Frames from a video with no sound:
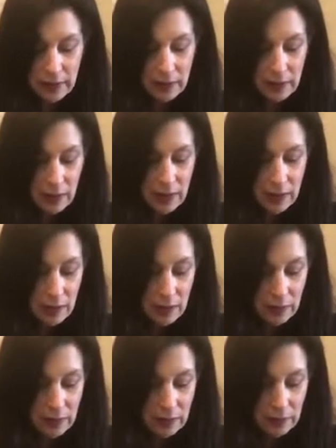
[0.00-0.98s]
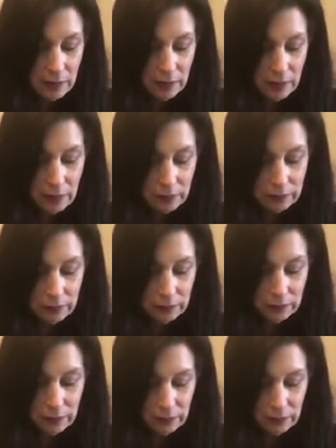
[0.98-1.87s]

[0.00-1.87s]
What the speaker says: Nobody speaks.